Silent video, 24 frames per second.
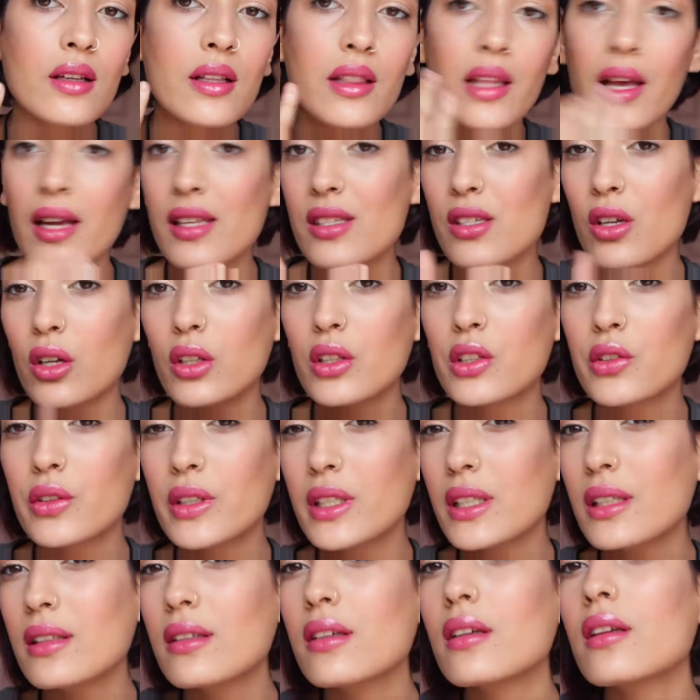glides on
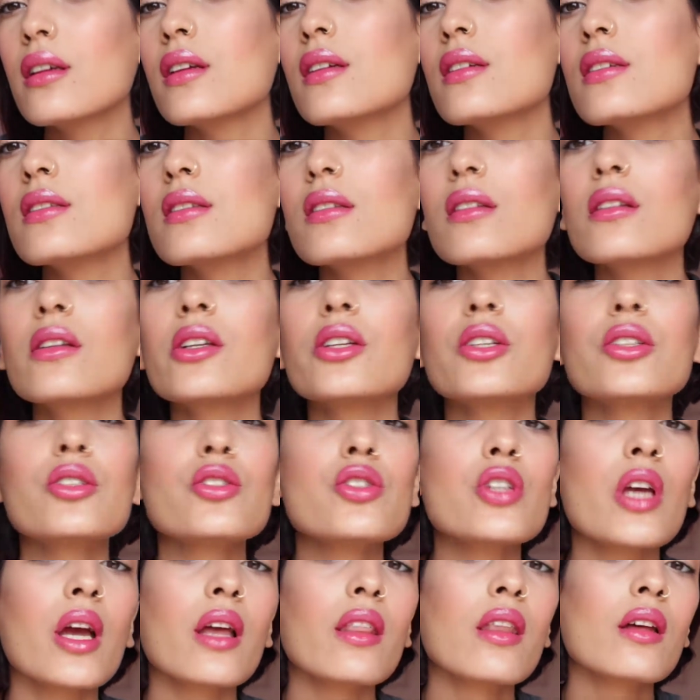really easily.
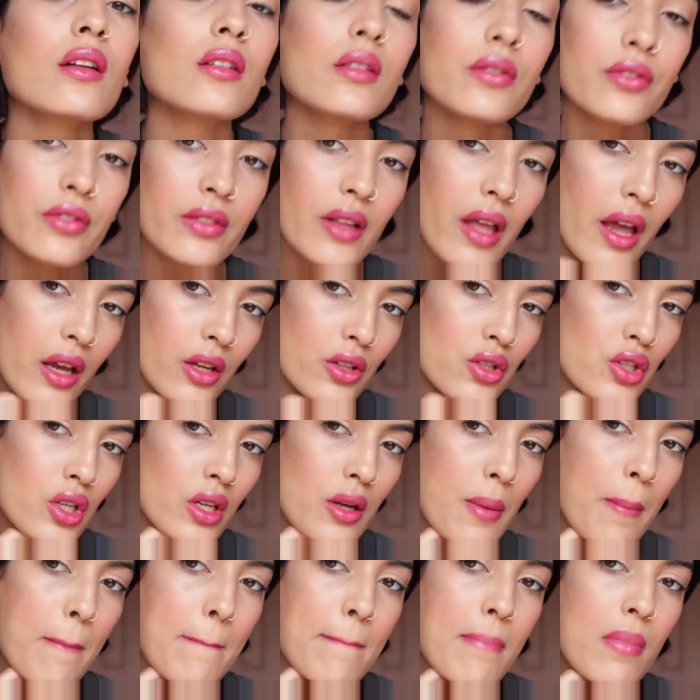Check the
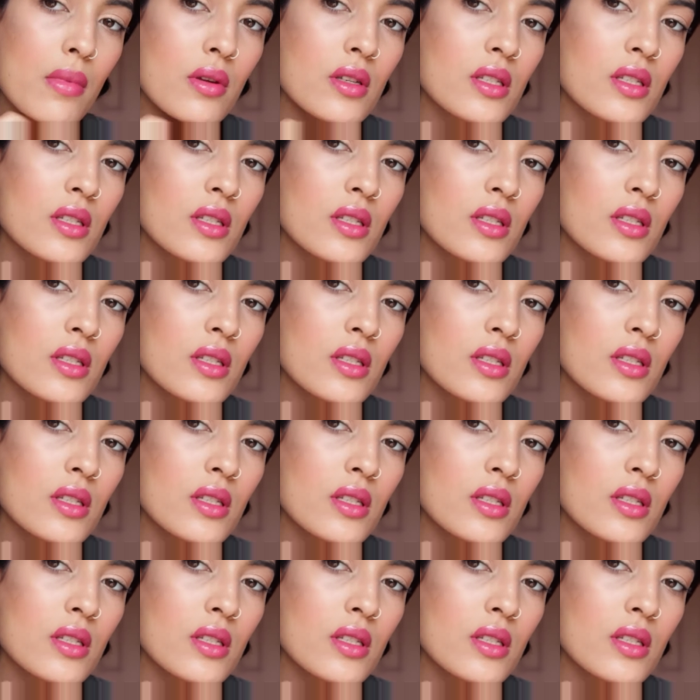reflection.